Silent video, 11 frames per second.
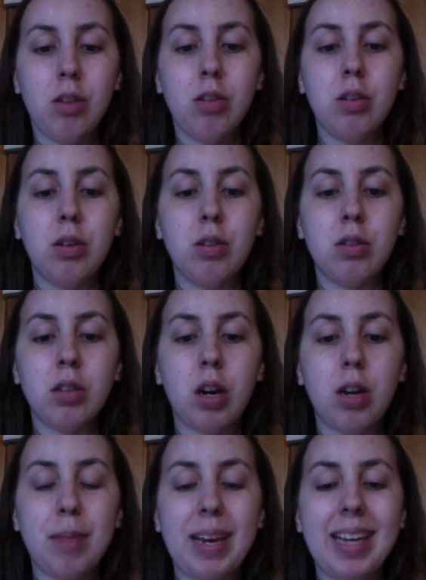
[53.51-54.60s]
you are
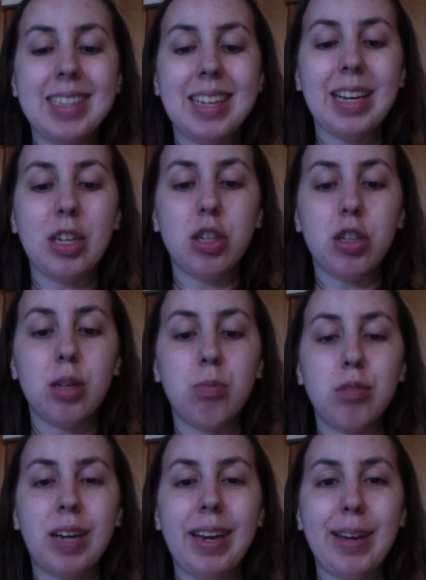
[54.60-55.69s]
amazing, you are
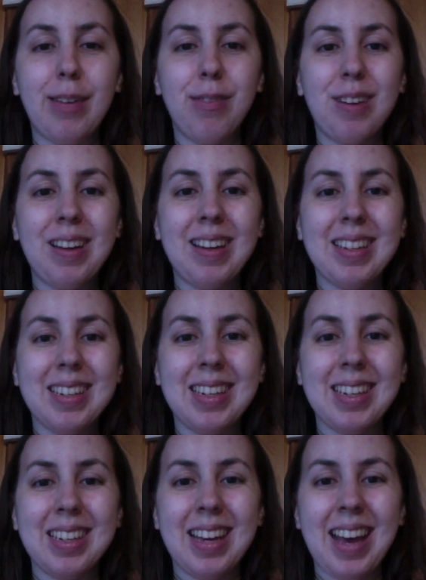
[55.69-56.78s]
brave,
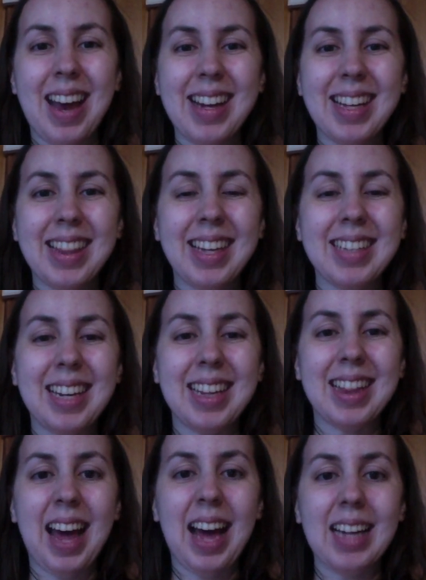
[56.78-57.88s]
anything like
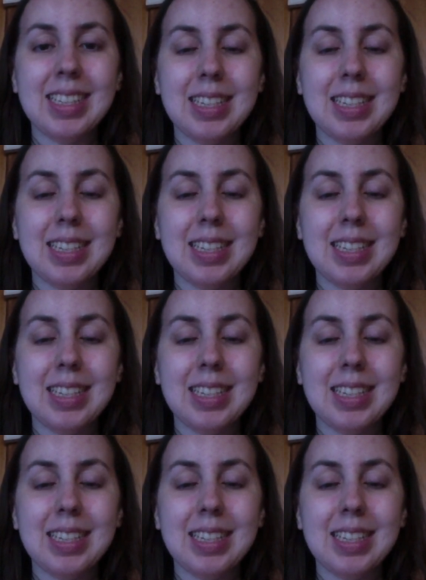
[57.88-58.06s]
that.